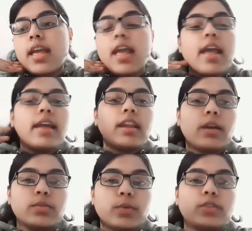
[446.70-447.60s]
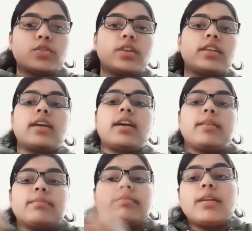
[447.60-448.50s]
And I was wondering that
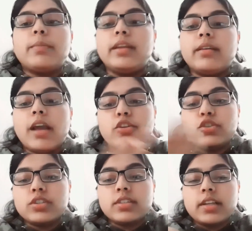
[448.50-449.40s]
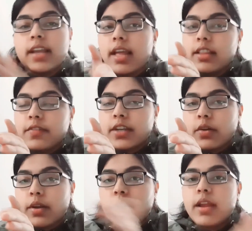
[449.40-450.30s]
maybe I should just like end the video
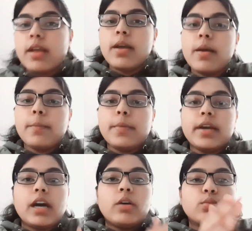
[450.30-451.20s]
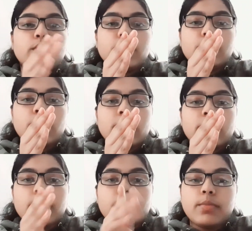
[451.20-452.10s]
here, but I also wanted to talk
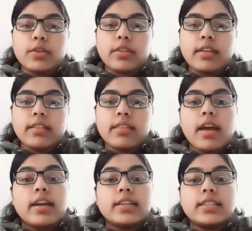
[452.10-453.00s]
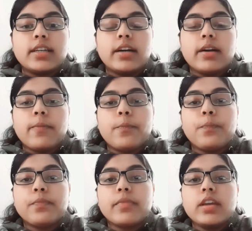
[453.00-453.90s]
about one more thing that um
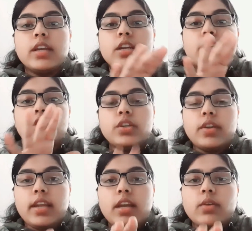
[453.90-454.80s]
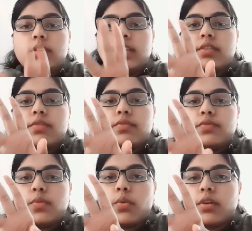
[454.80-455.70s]
today I only did
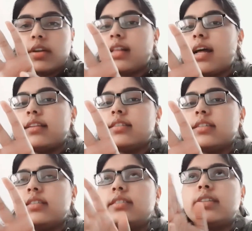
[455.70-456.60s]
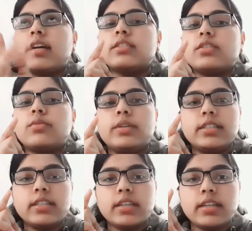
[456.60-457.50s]
four classes. That's the
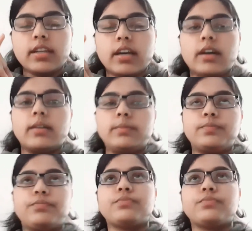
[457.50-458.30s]
reason um,